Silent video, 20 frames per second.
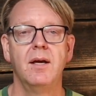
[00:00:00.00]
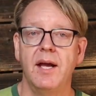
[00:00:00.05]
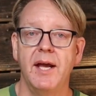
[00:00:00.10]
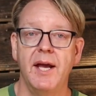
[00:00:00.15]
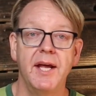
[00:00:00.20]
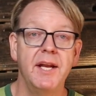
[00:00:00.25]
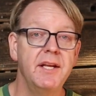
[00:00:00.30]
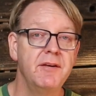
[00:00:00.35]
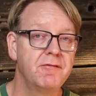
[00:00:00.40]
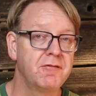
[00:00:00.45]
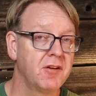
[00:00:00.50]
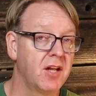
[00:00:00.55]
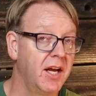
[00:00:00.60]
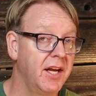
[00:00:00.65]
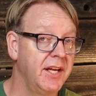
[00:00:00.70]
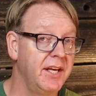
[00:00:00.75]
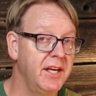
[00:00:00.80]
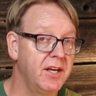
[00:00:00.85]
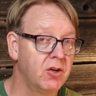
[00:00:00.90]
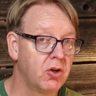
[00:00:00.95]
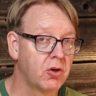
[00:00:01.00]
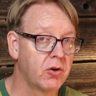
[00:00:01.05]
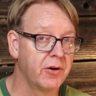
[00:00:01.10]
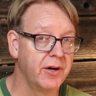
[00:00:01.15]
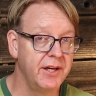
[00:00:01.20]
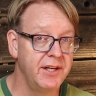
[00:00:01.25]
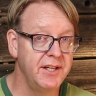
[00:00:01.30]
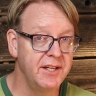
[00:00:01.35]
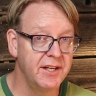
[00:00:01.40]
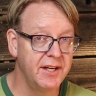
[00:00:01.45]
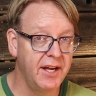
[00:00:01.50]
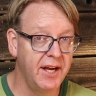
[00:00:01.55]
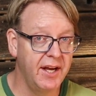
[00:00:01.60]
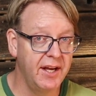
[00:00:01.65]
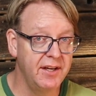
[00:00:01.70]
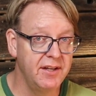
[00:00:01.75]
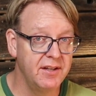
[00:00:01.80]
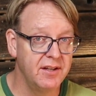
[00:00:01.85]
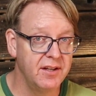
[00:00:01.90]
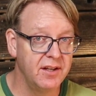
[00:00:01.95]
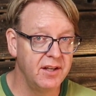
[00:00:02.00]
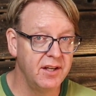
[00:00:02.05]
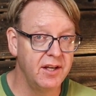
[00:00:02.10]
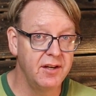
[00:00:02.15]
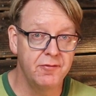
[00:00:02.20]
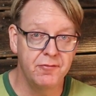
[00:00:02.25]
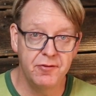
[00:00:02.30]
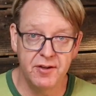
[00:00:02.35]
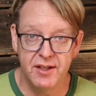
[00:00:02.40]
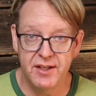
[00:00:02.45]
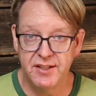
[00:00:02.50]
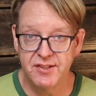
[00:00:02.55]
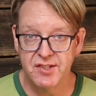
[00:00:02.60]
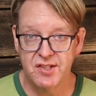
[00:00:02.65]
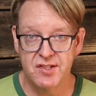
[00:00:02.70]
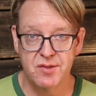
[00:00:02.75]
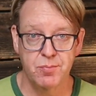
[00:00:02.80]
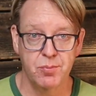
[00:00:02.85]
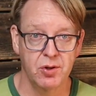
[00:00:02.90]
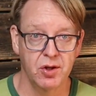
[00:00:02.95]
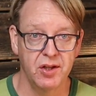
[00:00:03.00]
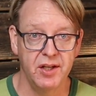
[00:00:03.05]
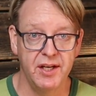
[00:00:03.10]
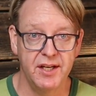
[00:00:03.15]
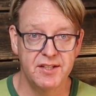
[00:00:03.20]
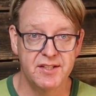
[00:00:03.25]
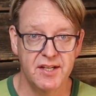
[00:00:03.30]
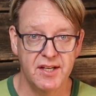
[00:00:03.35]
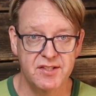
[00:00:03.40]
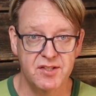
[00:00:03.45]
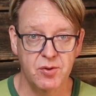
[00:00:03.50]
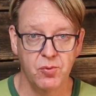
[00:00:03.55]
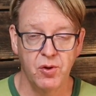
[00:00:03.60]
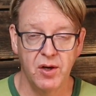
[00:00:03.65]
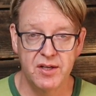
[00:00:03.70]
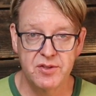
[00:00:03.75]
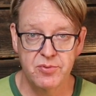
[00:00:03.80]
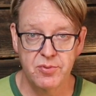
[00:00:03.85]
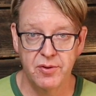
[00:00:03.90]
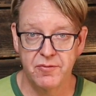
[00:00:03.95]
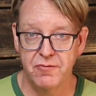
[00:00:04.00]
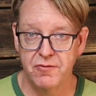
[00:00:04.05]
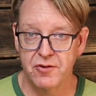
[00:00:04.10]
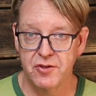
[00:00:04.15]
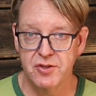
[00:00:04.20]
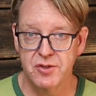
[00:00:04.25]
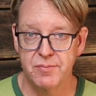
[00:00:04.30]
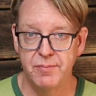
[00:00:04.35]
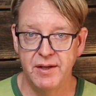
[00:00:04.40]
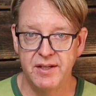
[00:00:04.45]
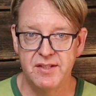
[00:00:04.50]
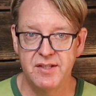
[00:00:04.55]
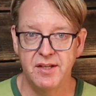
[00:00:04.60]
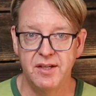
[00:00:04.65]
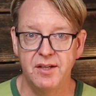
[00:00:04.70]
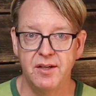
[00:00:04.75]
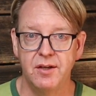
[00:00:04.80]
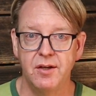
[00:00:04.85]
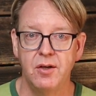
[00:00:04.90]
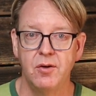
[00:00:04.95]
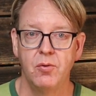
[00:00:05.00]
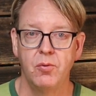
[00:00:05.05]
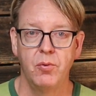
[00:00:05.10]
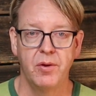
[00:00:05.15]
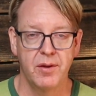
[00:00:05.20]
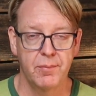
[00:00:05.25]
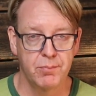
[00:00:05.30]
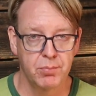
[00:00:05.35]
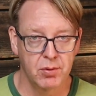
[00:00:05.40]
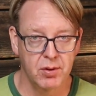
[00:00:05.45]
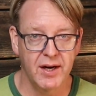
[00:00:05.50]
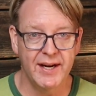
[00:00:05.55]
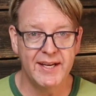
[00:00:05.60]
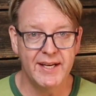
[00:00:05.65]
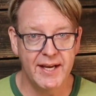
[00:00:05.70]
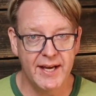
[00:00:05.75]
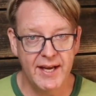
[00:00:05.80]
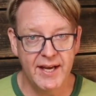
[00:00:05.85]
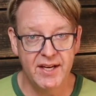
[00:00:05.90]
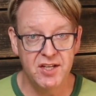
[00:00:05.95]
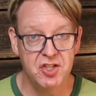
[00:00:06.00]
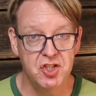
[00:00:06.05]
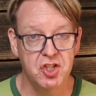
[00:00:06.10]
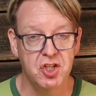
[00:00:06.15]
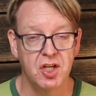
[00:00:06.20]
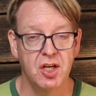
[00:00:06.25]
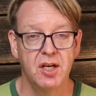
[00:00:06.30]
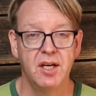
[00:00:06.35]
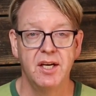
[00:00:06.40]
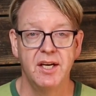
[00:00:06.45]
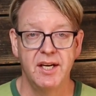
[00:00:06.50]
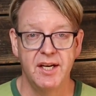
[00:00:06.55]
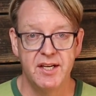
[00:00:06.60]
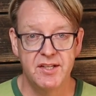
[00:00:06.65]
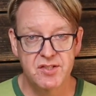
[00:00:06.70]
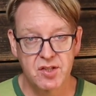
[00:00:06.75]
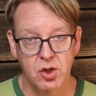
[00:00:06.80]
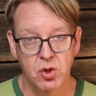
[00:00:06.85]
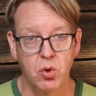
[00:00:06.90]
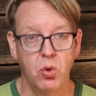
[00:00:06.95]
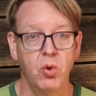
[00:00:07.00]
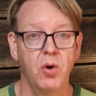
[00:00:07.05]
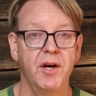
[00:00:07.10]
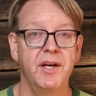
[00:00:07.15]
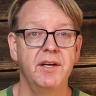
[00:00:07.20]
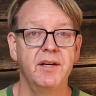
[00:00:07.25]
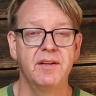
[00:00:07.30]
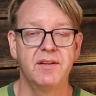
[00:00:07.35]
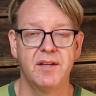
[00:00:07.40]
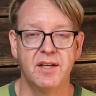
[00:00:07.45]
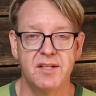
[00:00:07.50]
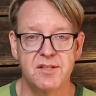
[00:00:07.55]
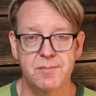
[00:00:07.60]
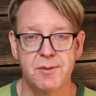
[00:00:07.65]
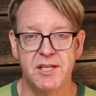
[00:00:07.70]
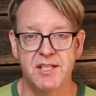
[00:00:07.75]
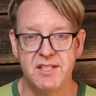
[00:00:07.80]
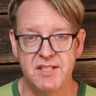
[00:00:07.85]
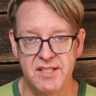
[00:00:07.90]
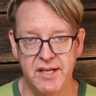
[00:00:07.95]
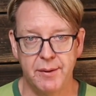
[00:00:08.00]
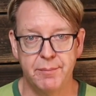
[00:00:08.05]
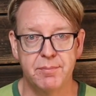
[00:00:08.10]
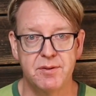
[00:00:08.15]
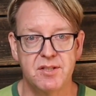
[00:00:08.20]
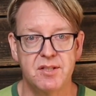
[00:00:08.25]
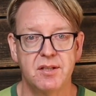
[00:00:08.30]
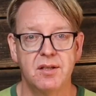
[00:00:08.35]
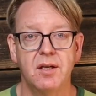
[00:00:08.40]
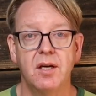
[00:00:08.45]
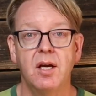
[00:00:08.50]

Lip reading: Any flying eagle or Indian head, if it is as brilliant as it was when first minted, with a bright edge, is a coin that has been dipped.